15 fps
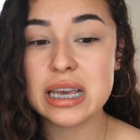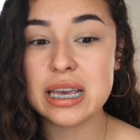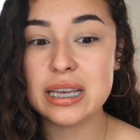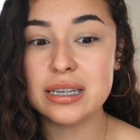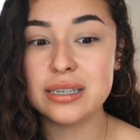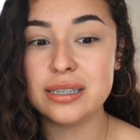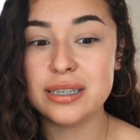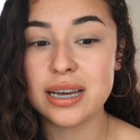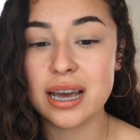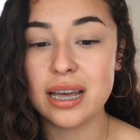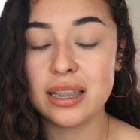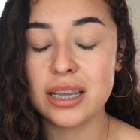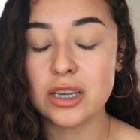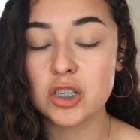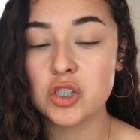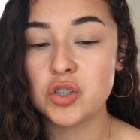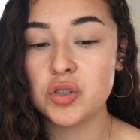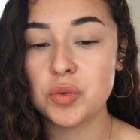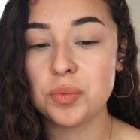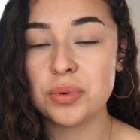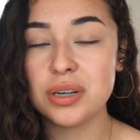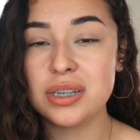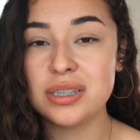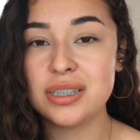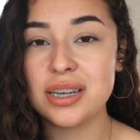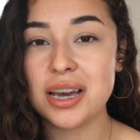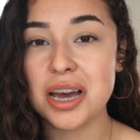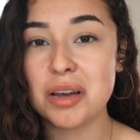in debt, like super in debt.